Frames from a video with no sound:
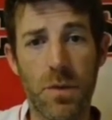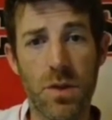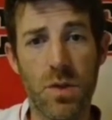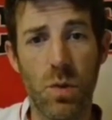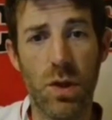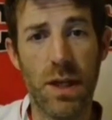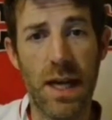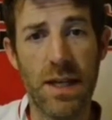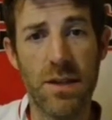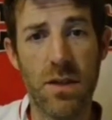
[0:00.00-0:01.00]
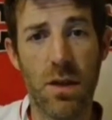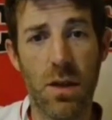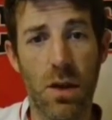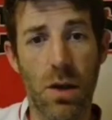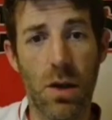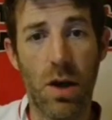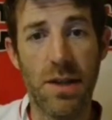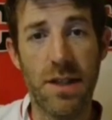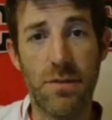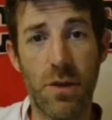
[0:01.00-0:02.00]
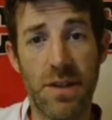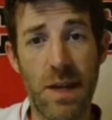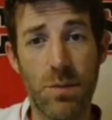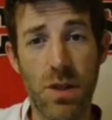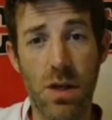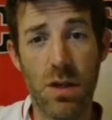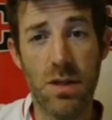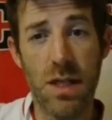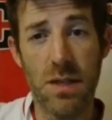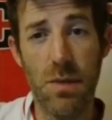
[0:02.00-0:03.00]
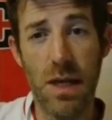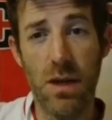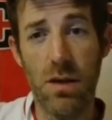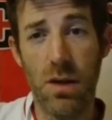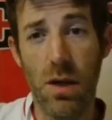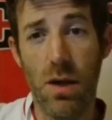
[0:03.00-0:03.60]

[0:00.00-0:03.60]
Swan has identified Damsgaard, 6 million.